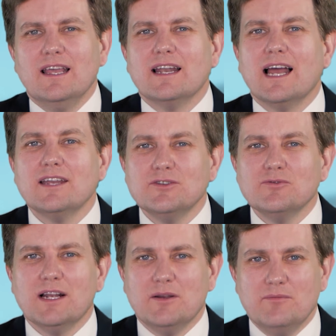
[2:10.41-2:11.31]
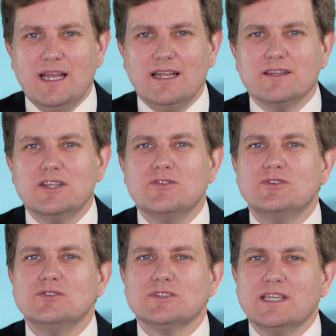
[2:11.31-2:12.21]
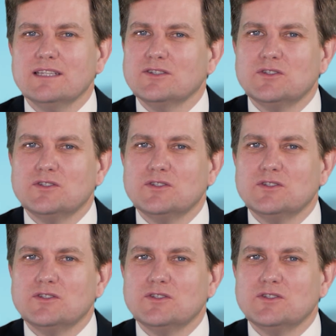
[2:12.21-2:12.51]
And I do recommend that you just get the